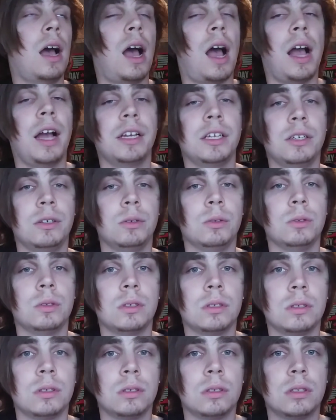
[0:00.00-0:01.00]
I
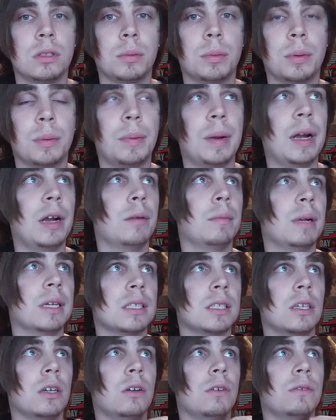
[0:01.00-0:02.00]
use to prepare
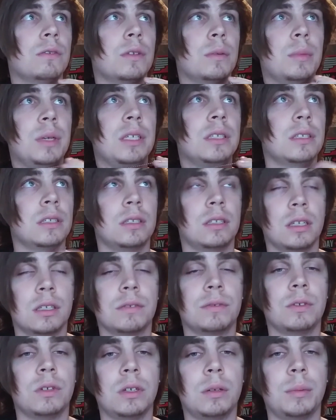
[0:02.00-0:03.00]
myself to be
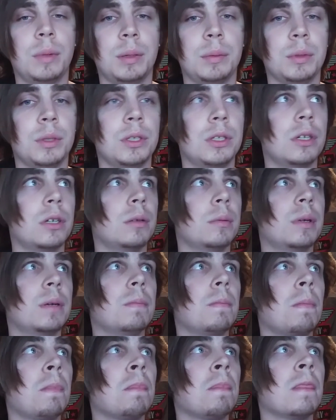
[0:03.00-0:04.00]
successful at a Beyblade tournament.
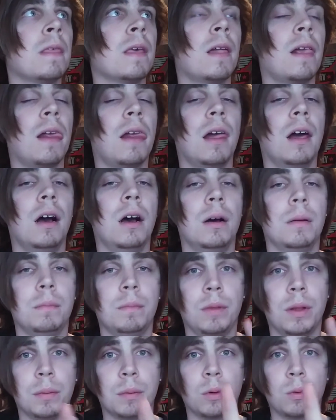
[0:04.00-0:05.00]

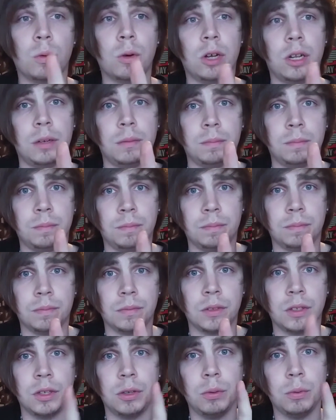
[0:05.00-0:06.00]
Number one,
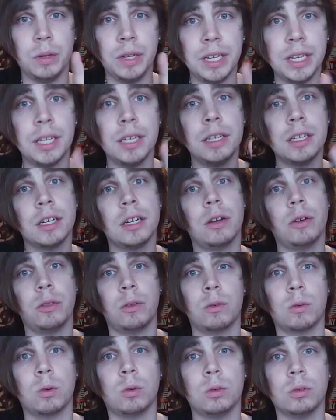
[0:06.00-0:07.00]
you need to know
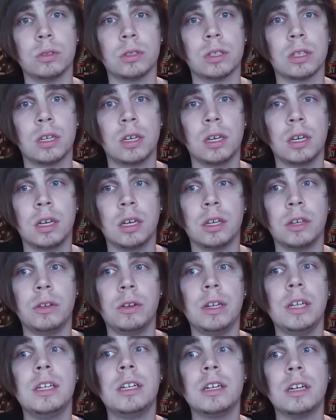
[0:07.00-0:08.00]
the rules. You
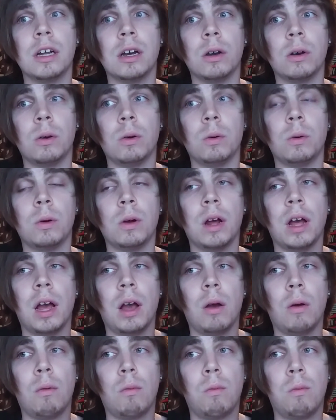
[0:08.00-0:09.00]
need to know
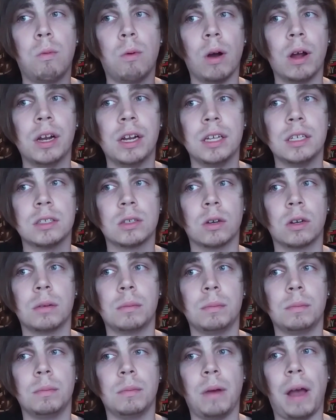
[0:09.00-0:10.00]
what is going
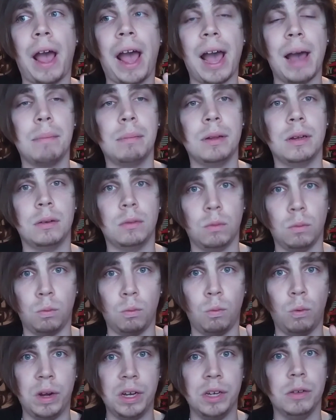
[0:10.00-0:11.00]
to happen
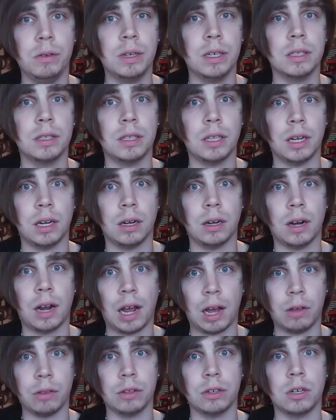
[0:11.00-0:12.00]
when you get there,
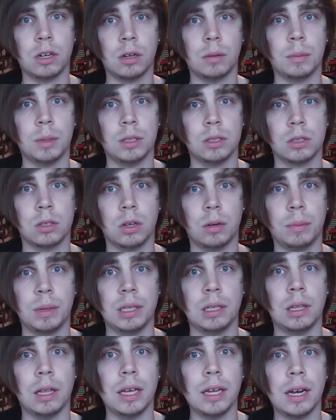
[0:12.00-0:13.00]
how the tournament is going to
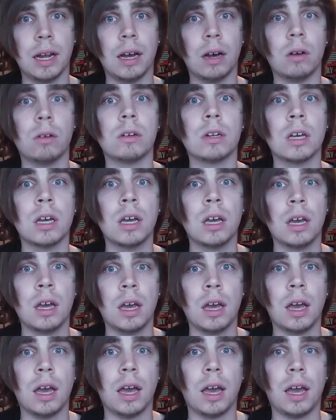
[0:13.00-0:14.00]
be laid out,
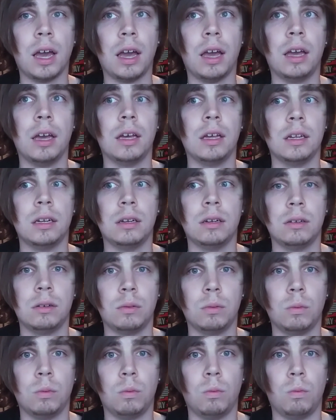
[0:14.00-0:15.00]

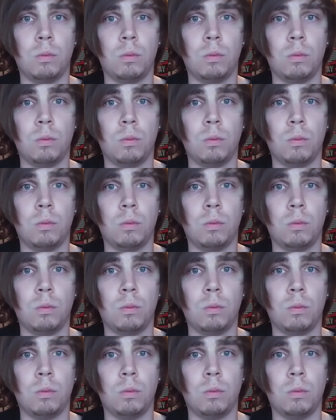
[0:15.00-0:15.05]
and